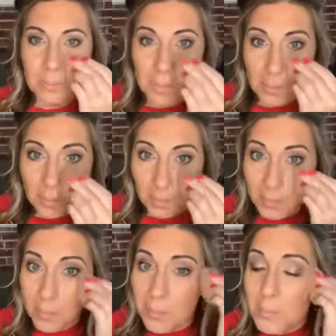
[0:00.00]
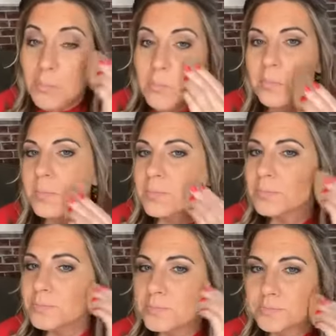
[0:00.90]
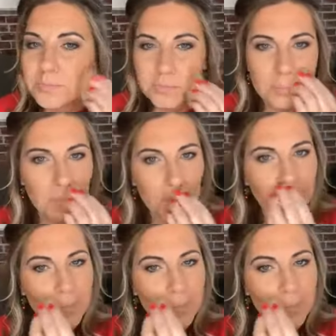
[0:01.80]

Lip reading: Nobody speaks.